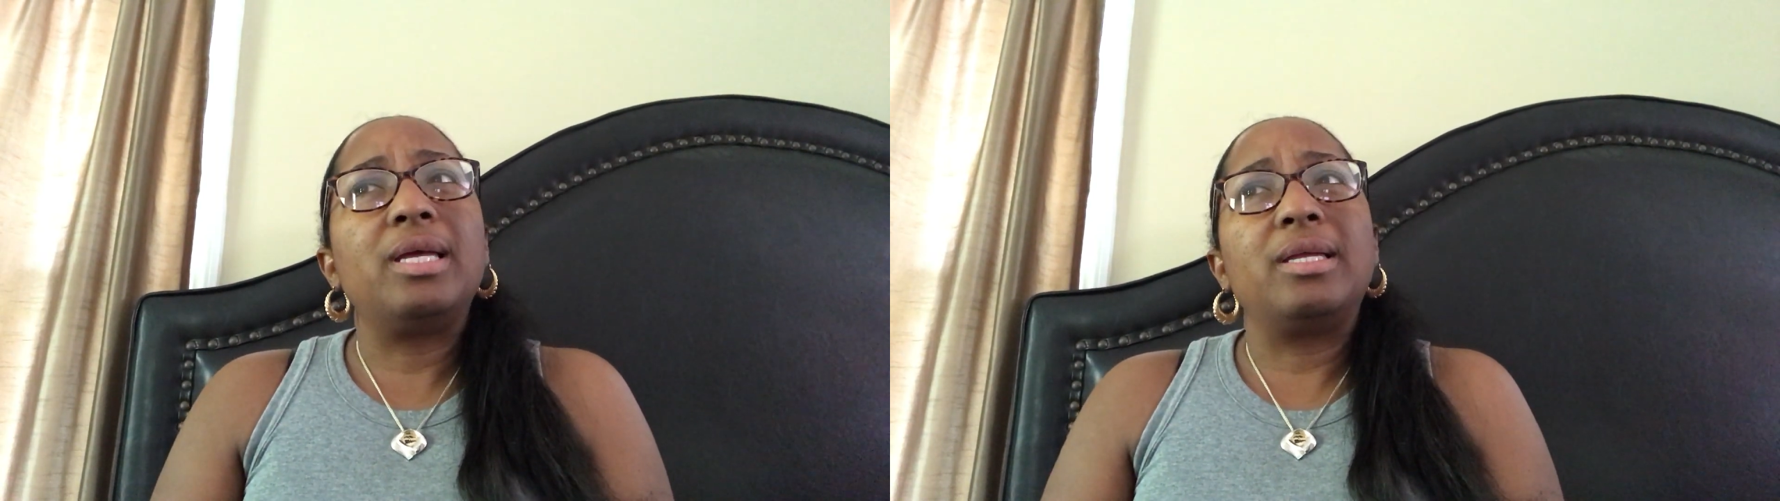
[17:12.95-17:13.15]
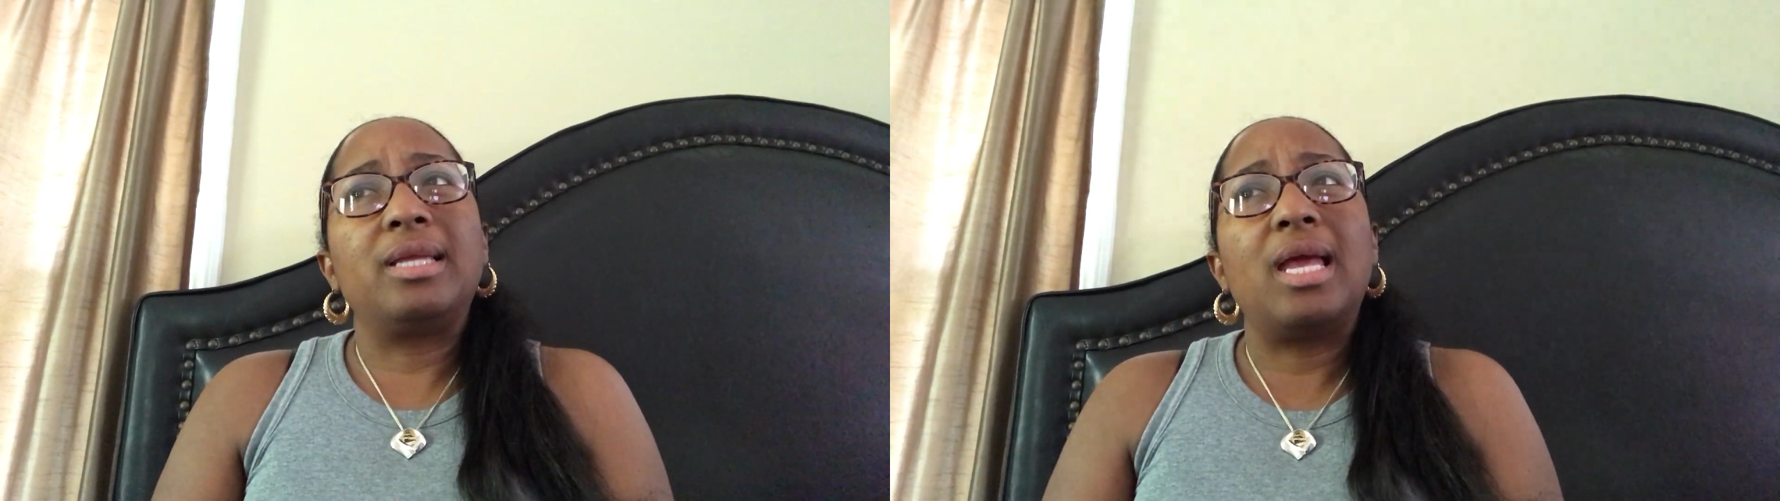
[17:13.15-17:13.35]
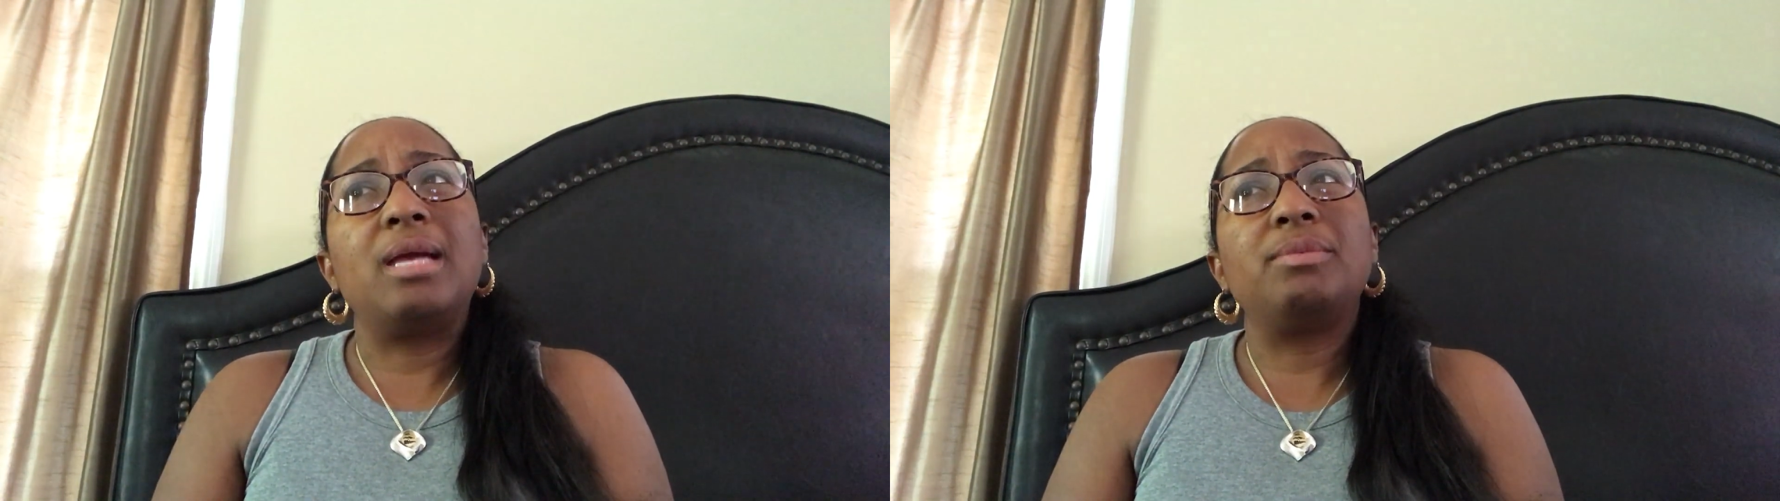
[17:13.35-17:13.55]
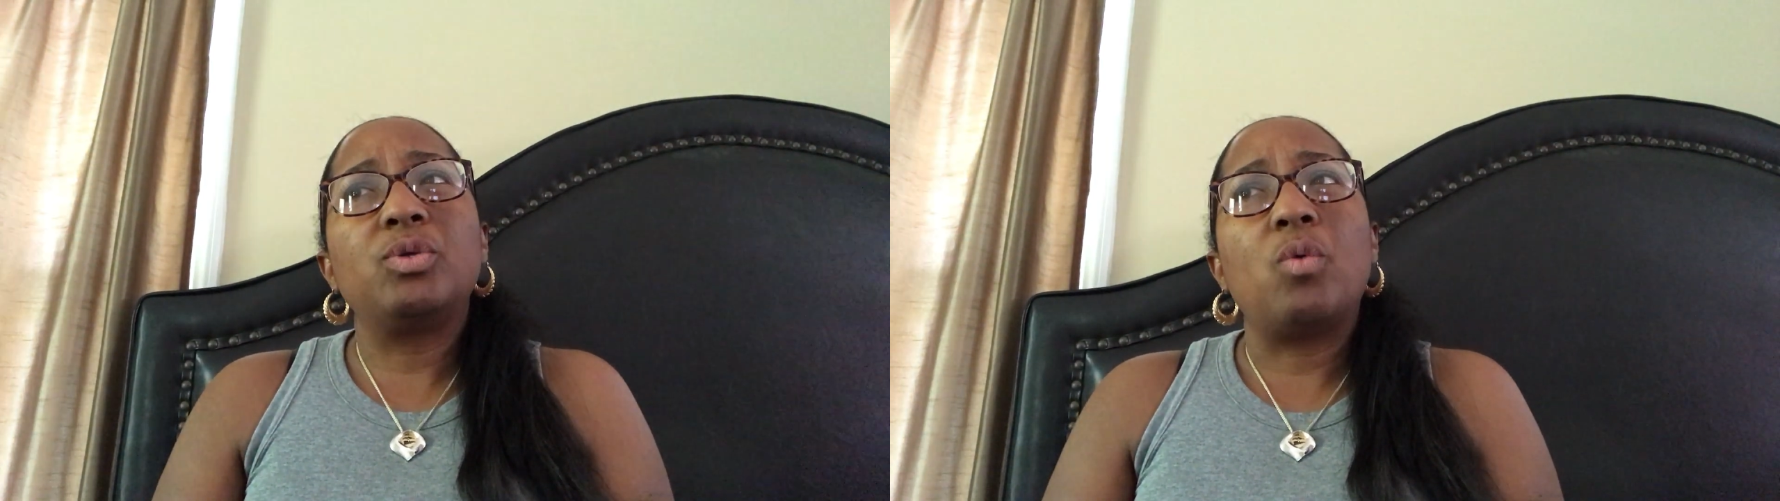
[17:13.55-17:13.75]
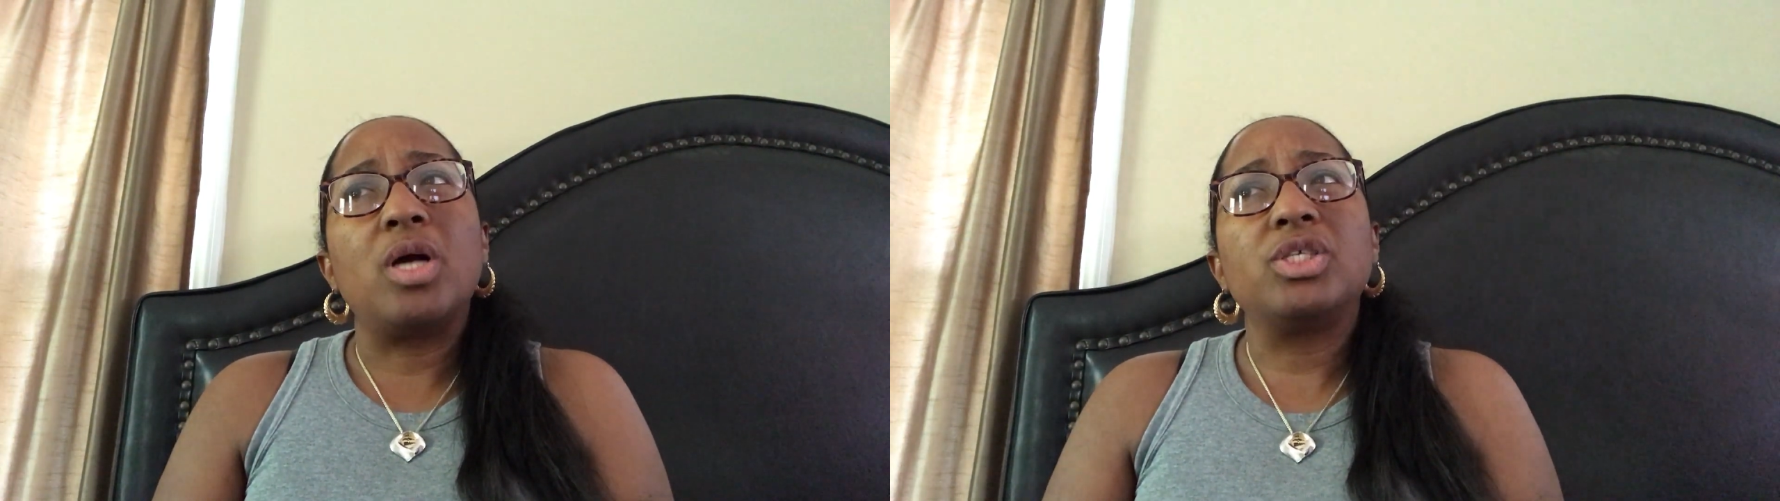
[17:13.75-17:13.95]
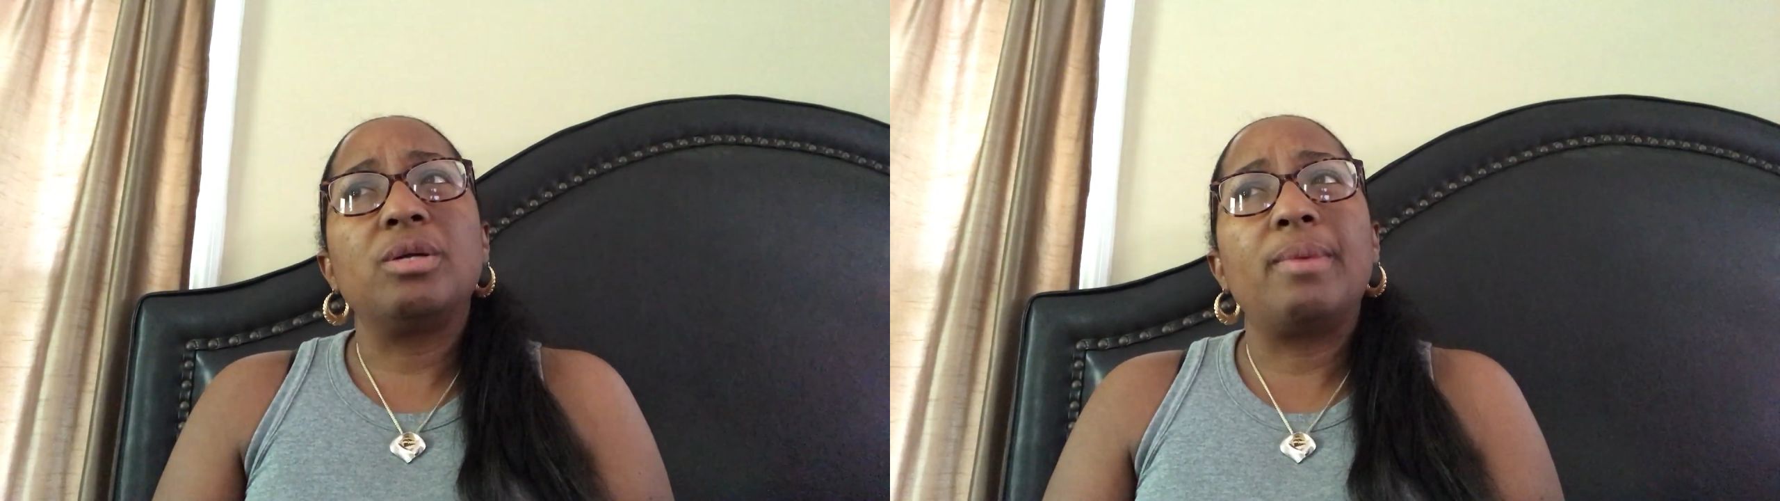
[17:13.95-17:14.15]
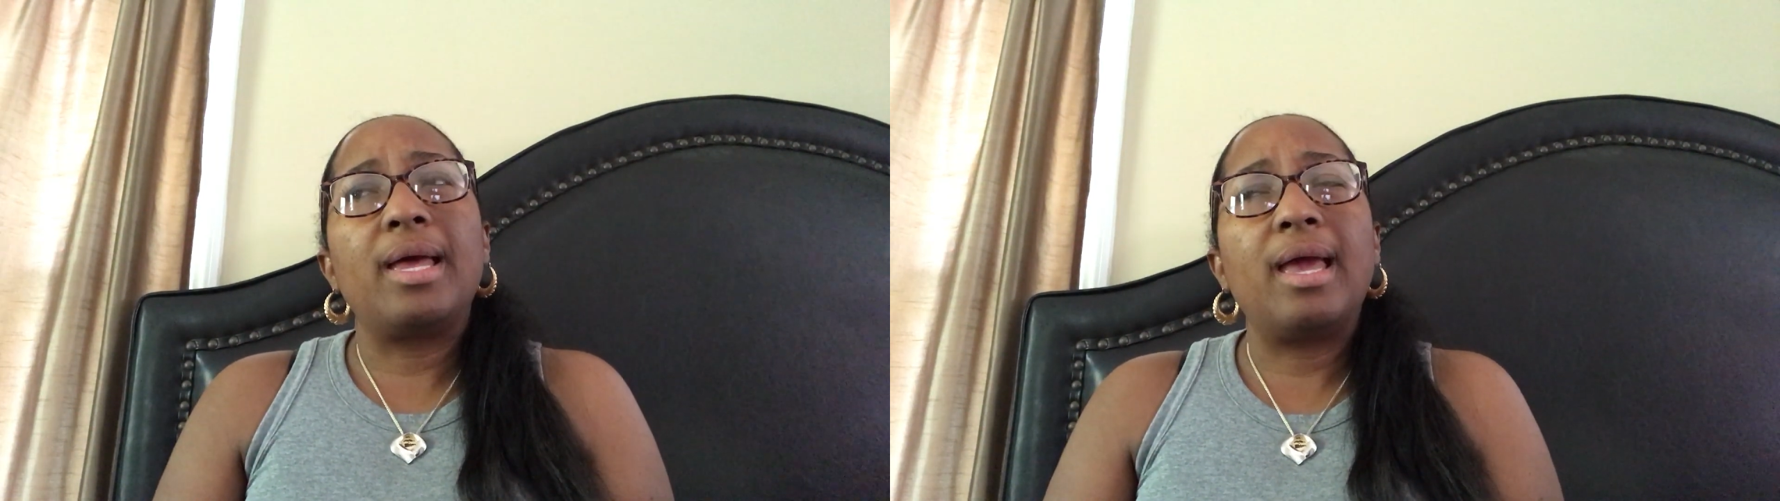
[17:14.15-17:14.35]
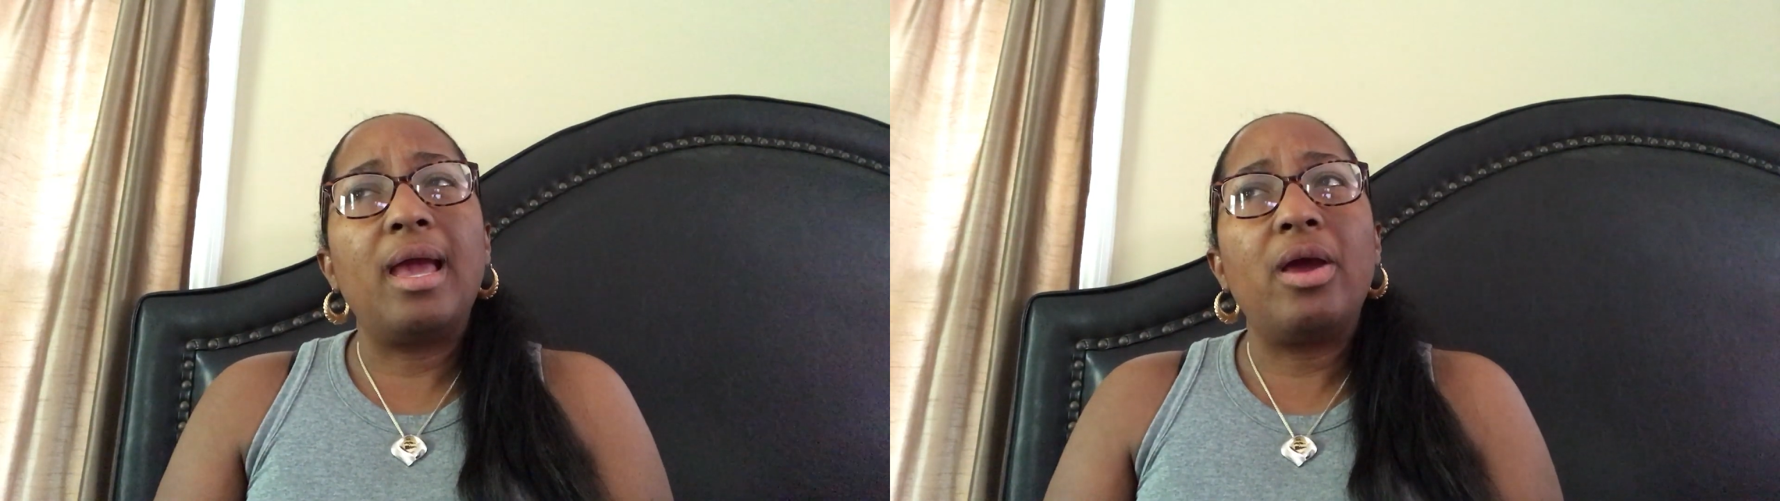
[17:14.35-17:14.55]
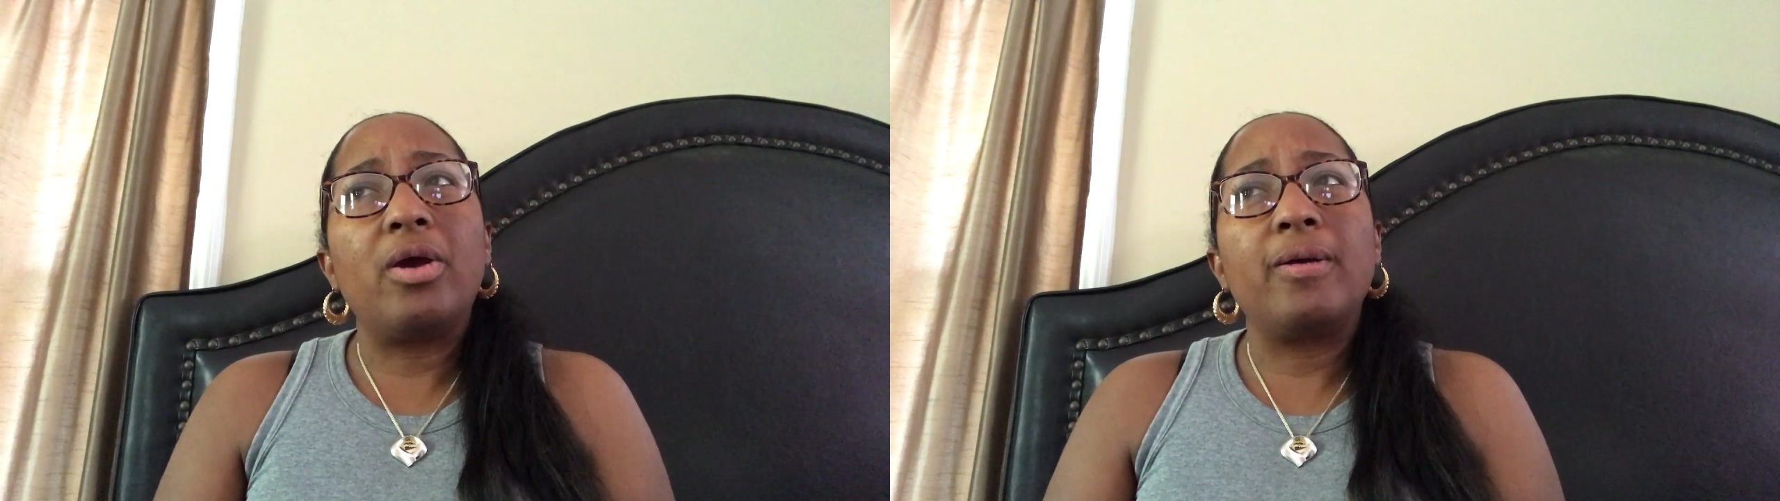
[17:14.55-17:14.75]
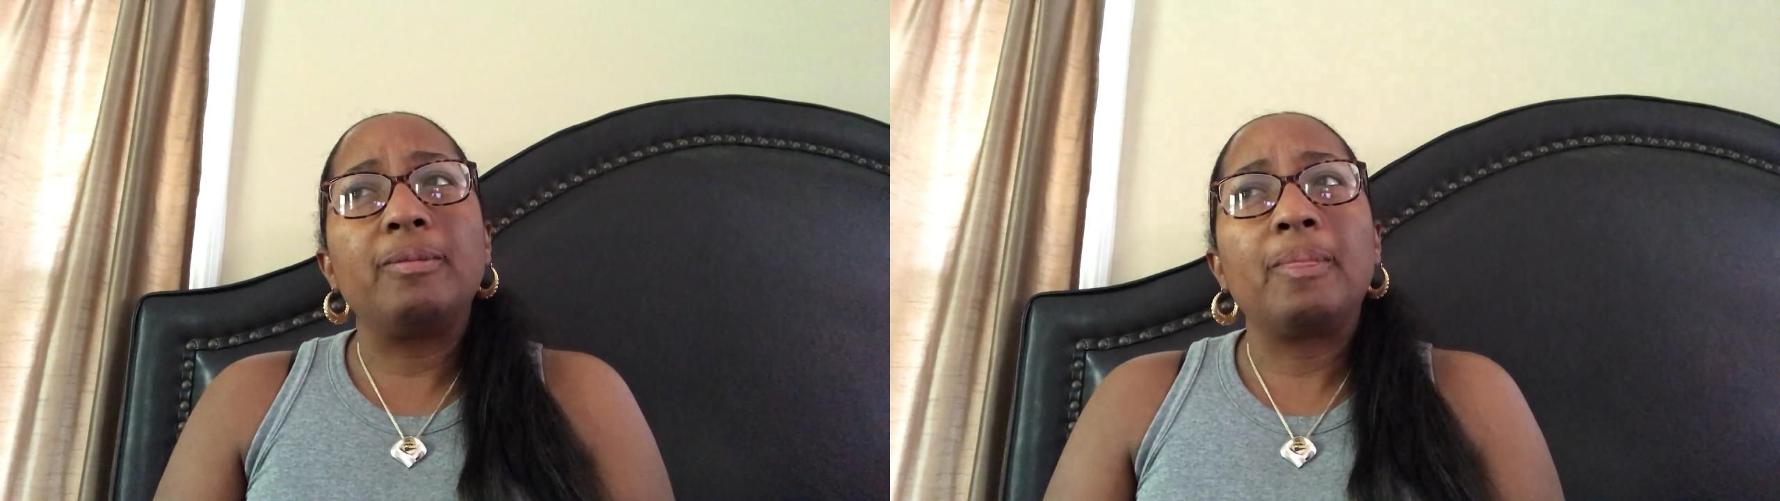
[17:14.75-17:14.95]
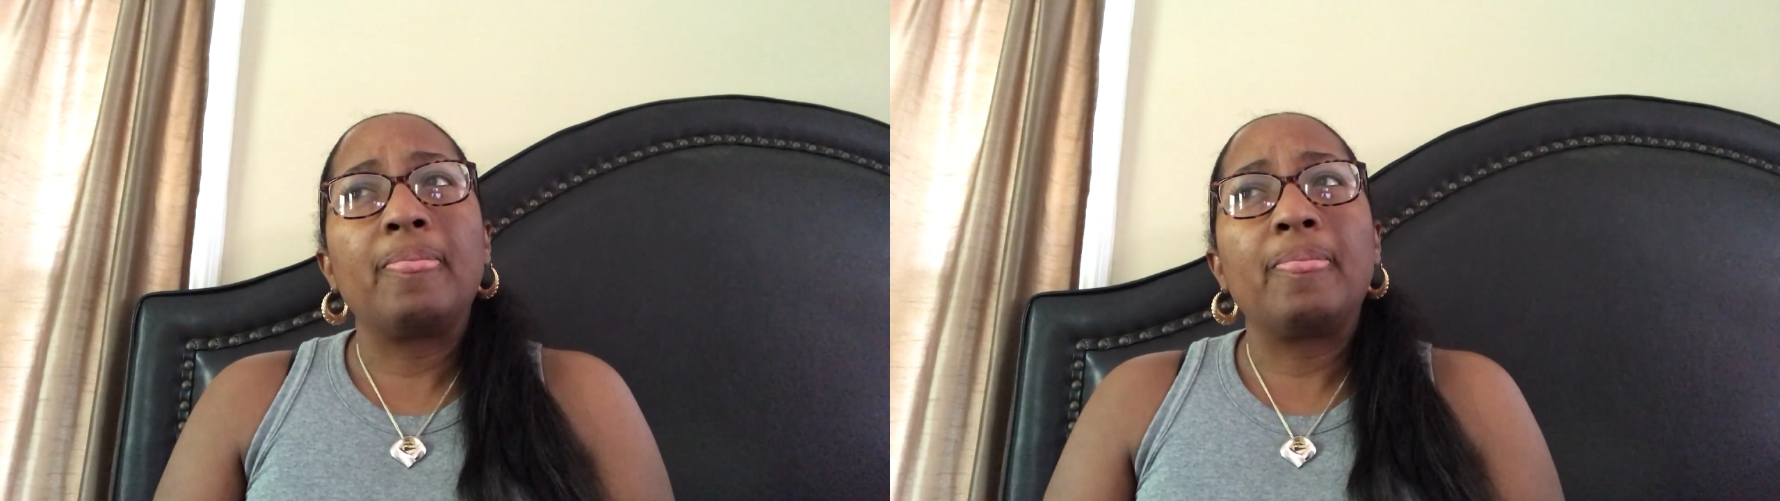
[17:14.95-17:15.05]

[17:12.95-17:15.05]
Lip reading: it came to washing my hair,